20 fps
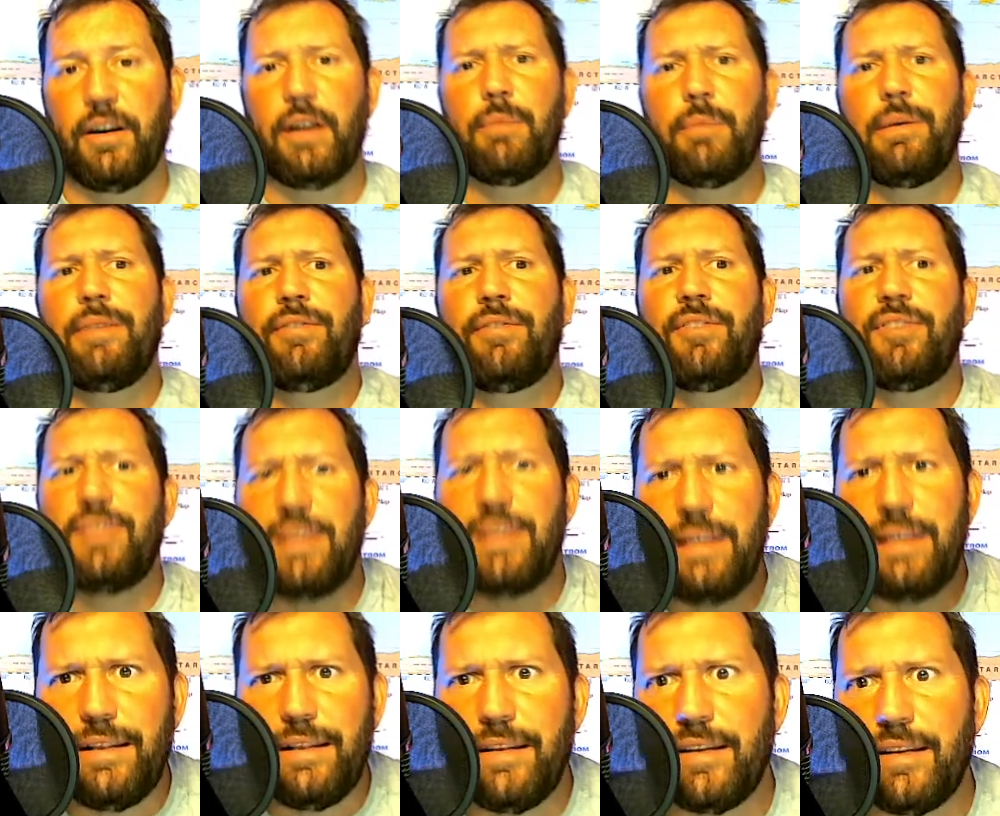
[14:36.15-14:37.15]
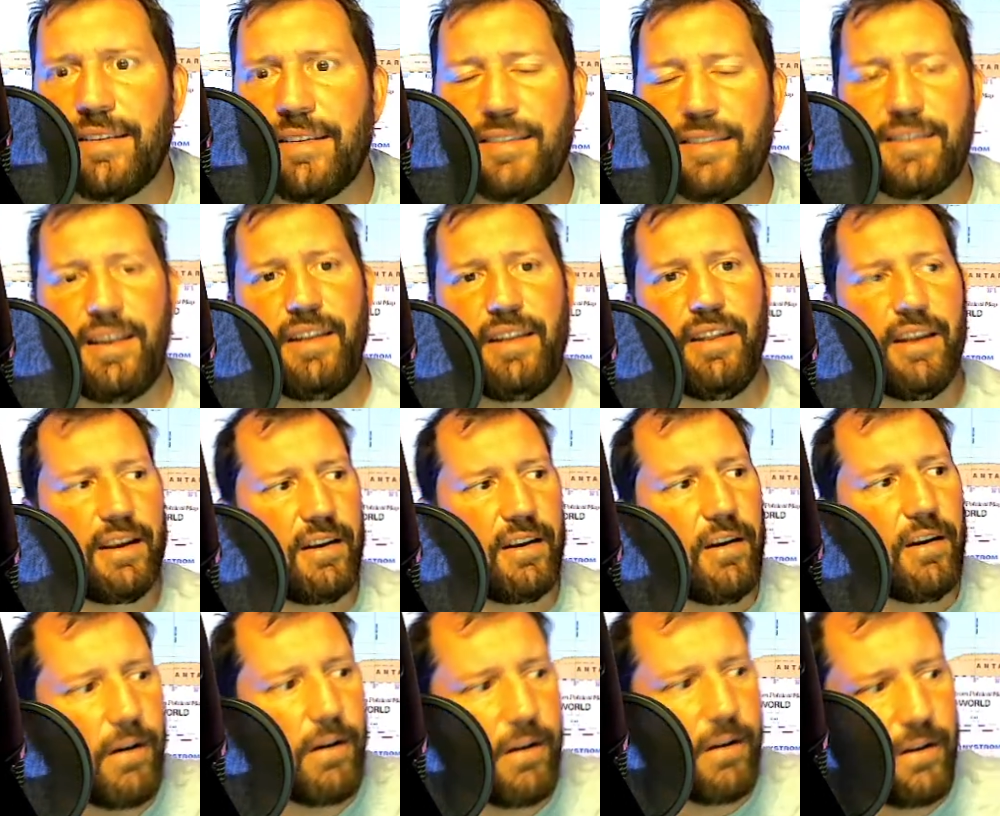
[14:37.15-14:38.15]
And we've seen this on like
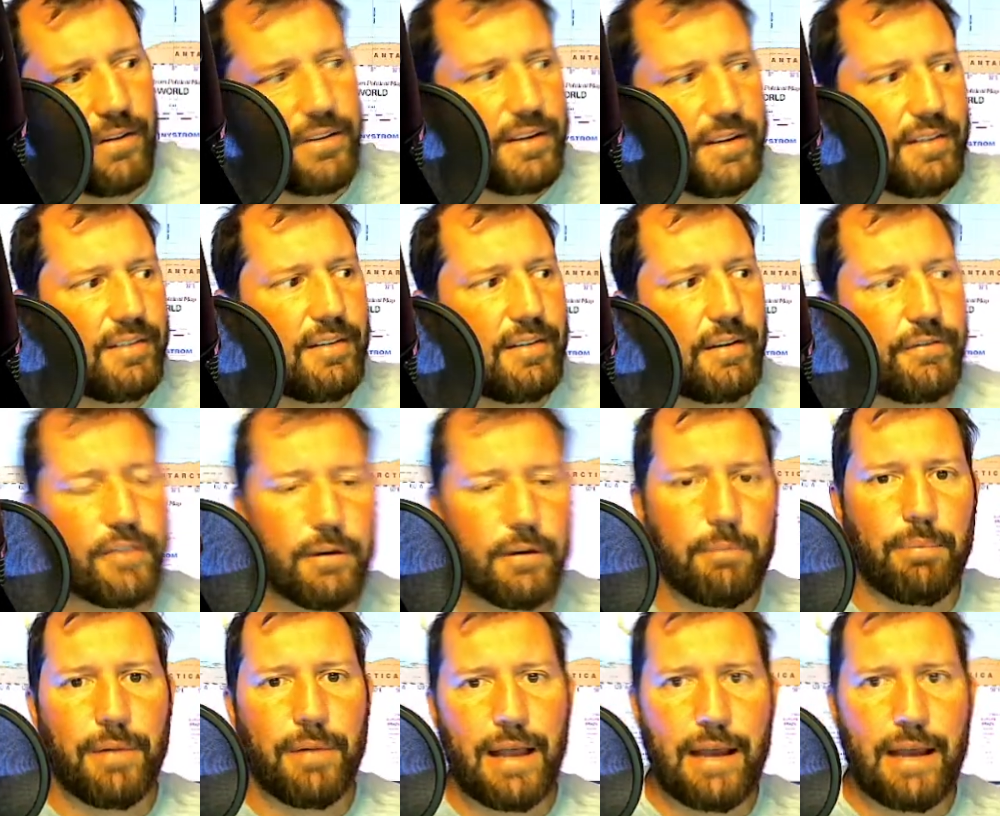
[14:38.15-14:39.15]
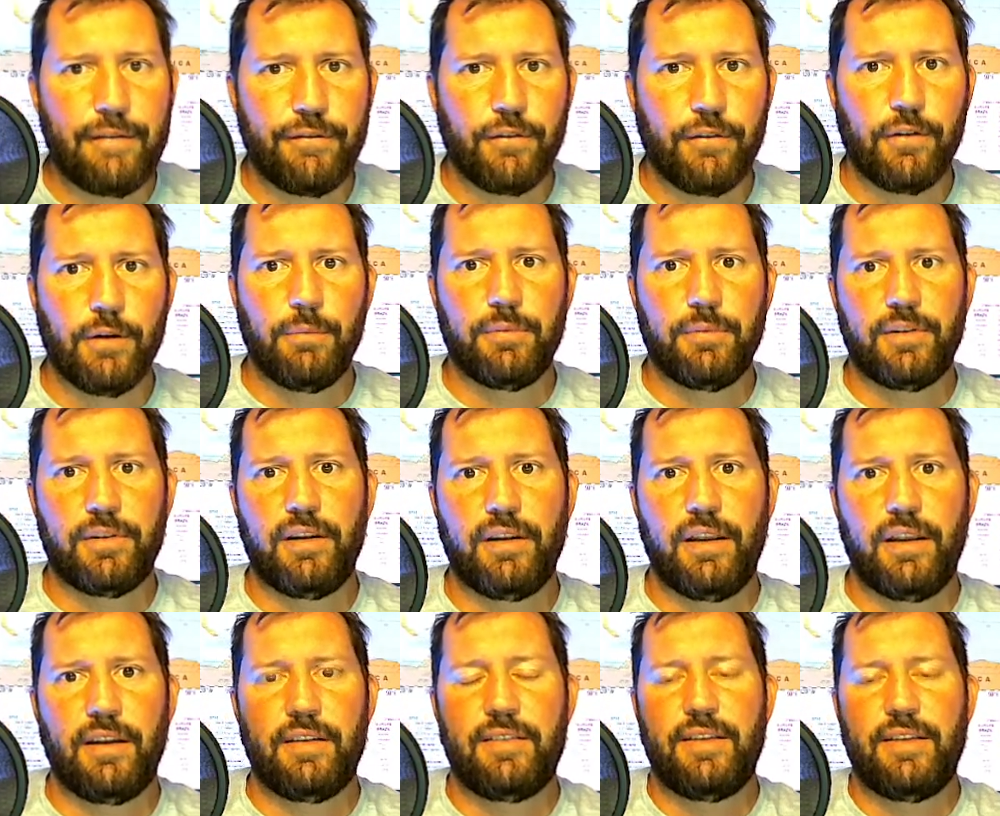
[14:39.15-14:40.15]
all these different platforms and
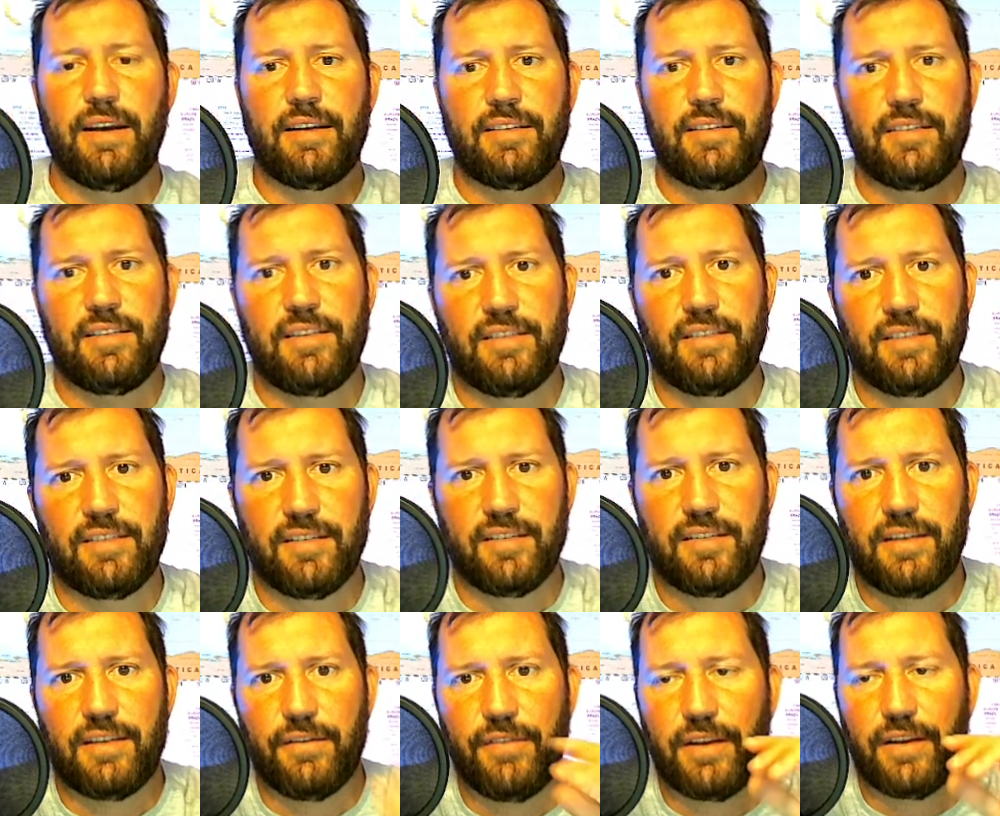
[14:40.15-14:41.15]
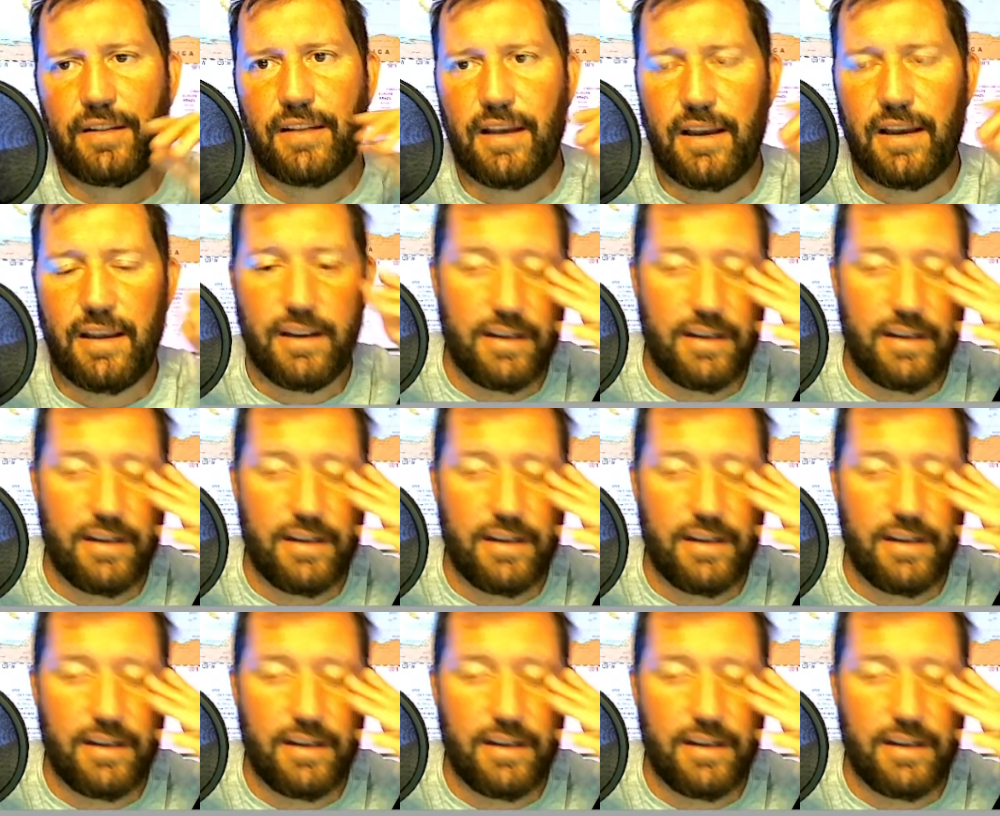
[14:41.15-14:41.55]
DEXs and stuff like that.